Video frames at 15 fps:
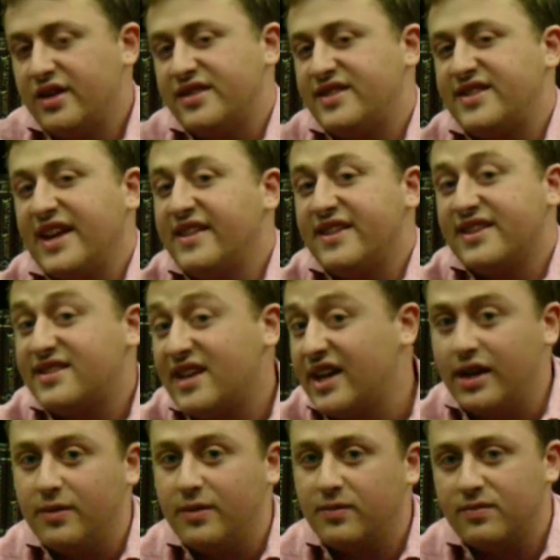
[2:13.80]
say the
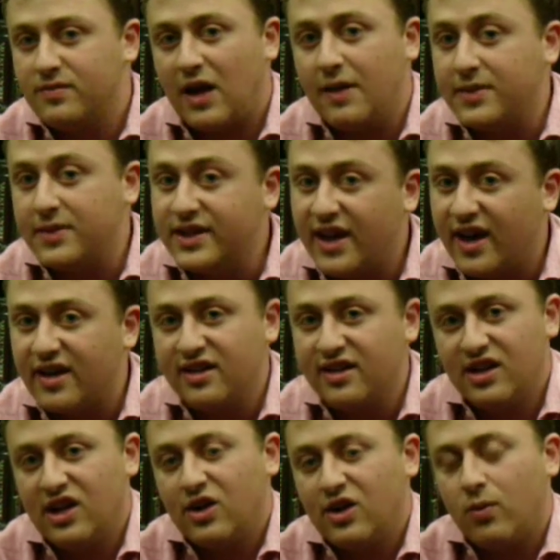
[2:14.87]
same Amidah?
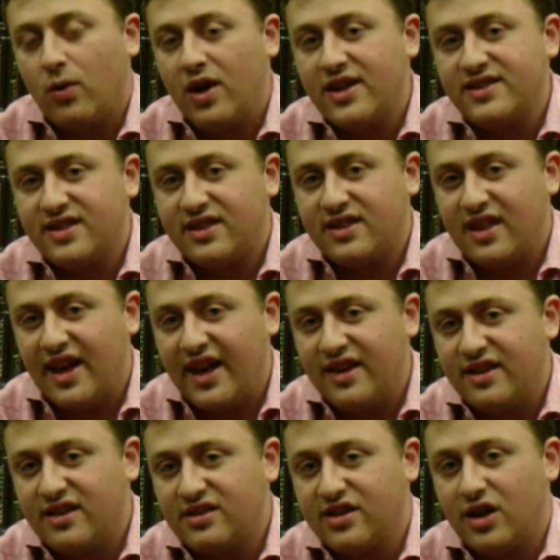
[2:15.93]
Why is it
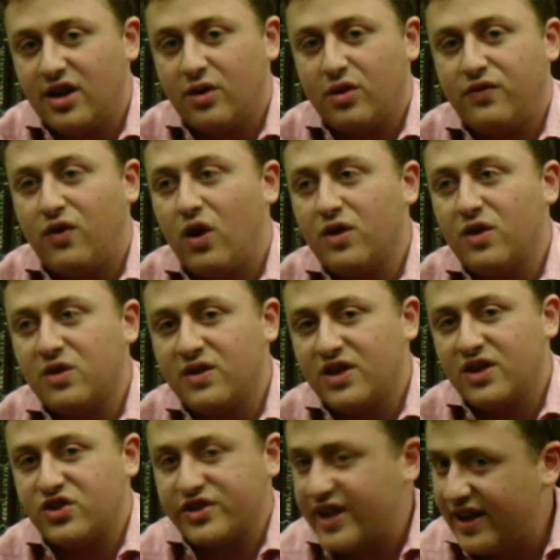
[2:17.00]
that a father that
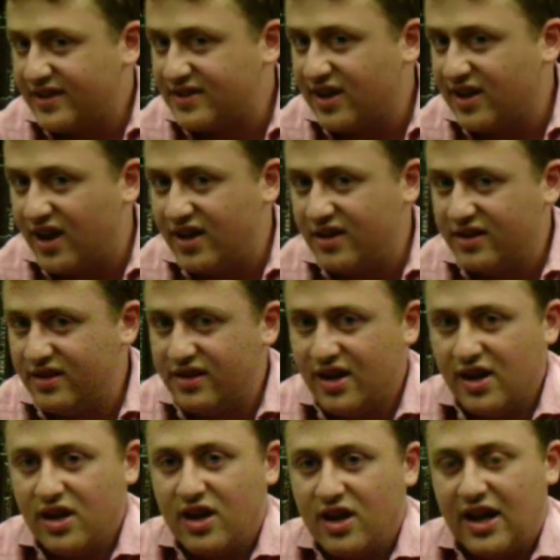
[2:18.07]
just had a son
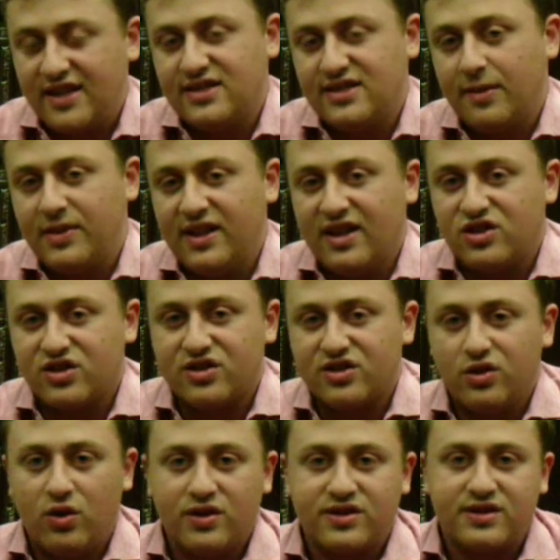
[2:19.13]
and somebody that just
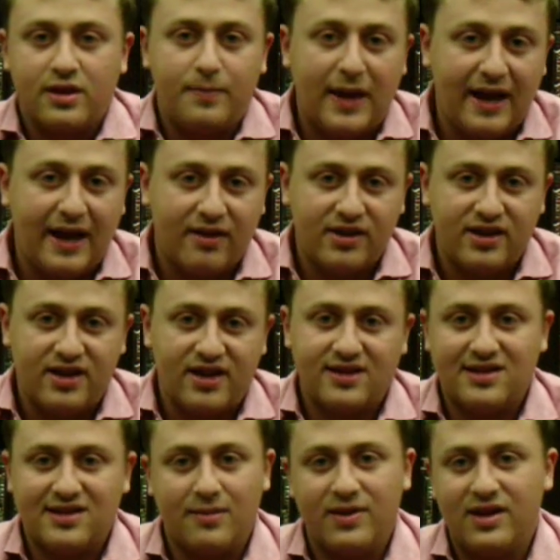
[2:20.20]
lost their parent and
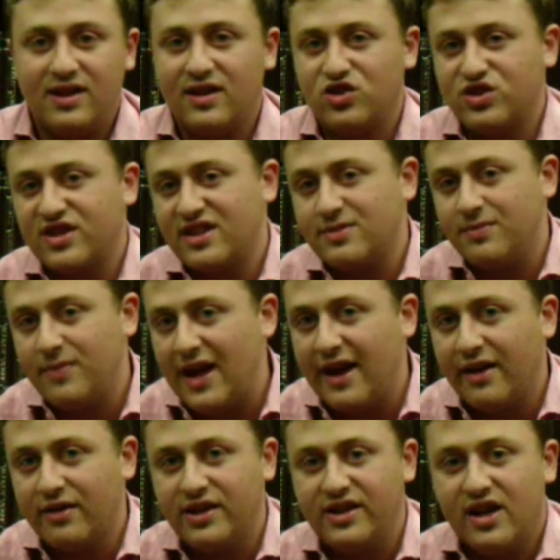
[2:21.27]
somebody that just gets
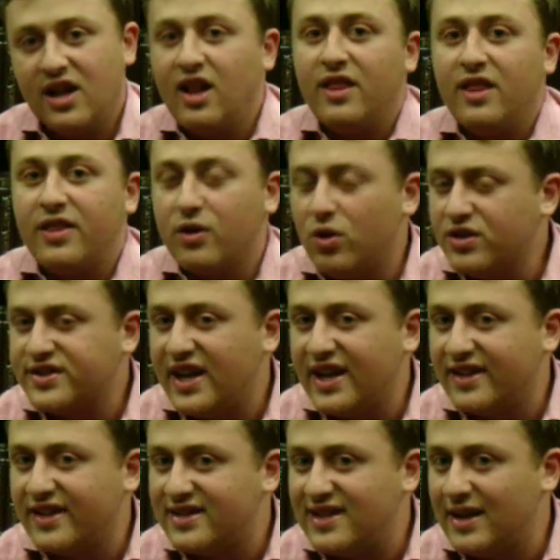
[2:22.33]
married, they're all saying
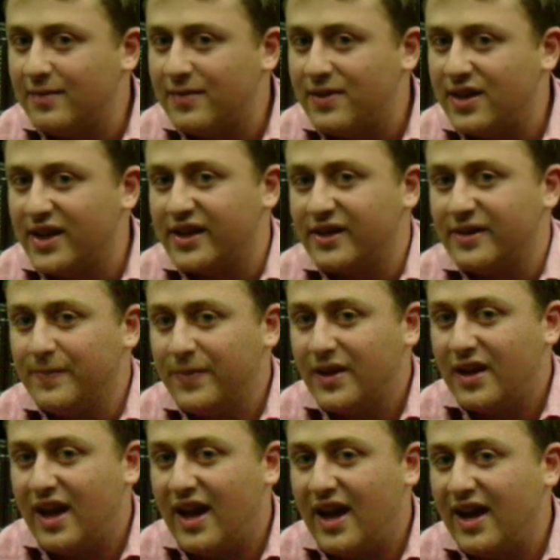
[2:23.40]
the same thing?
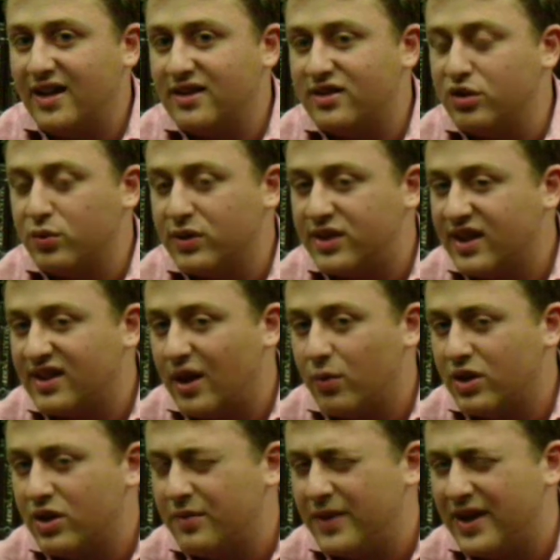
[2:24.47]
And you would think that
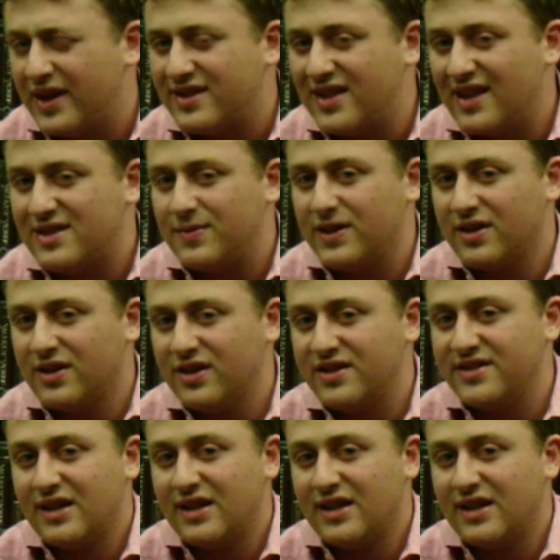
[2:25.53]
wouldn't make sense because